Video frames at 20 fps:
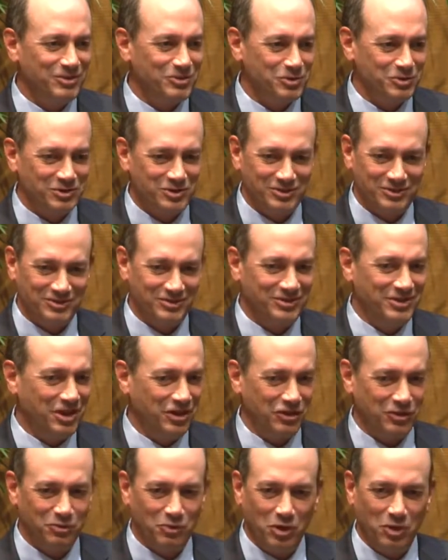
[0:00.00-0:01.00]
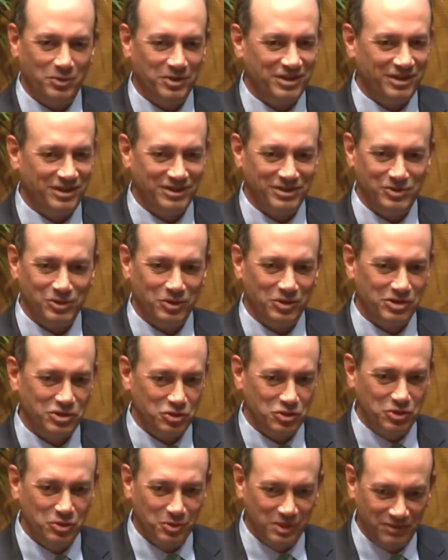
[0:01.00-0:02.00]
there's nothing wrong with it, as long as
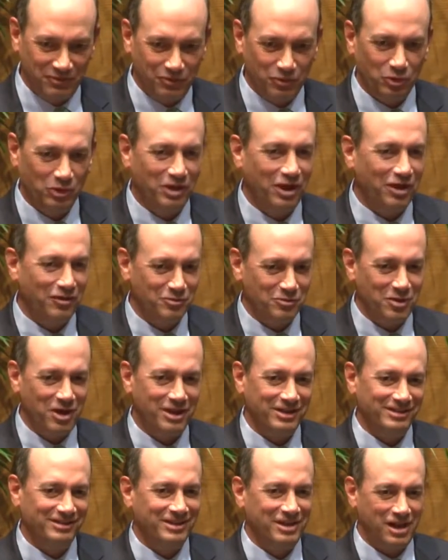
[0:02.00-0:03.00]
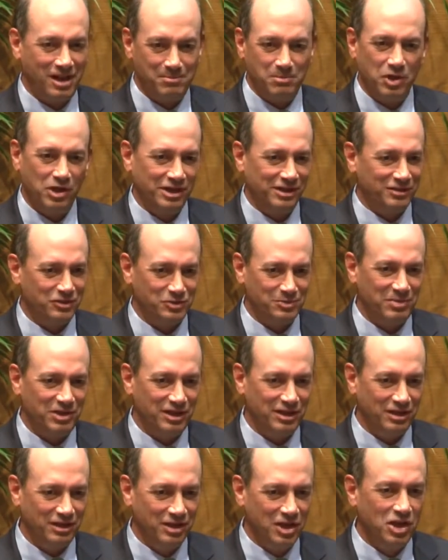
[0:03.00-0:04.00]
you do it for love, right? Not money. There's
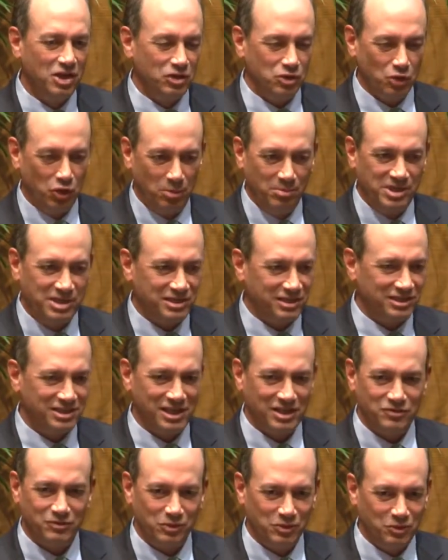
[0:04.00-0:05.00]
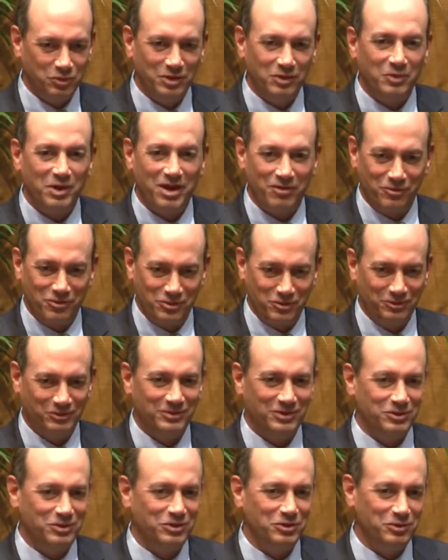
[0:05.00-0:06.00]
plenty of, you'll all be successful doing whatever
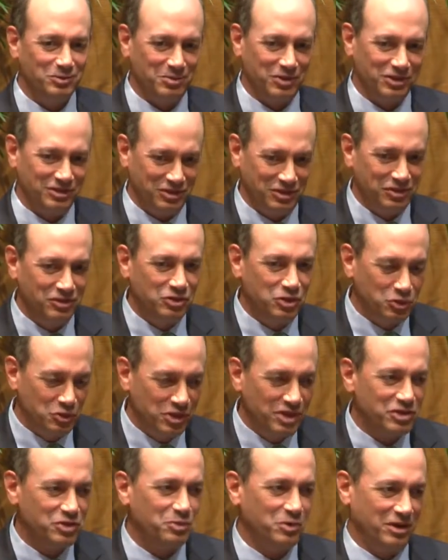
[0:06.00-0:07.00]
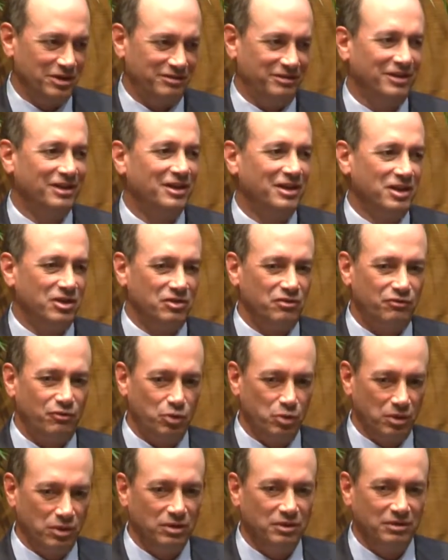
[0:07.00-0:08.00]
you do, but do this one
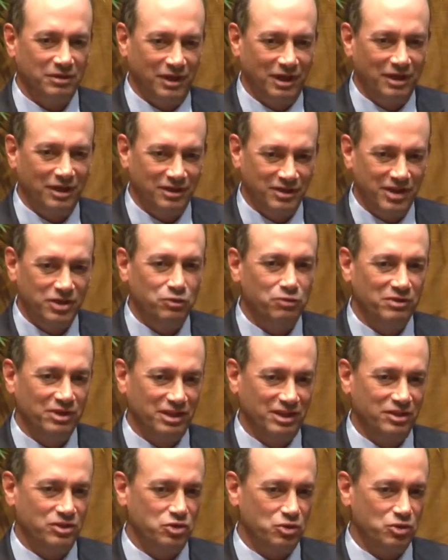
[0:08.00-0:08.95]
for that you really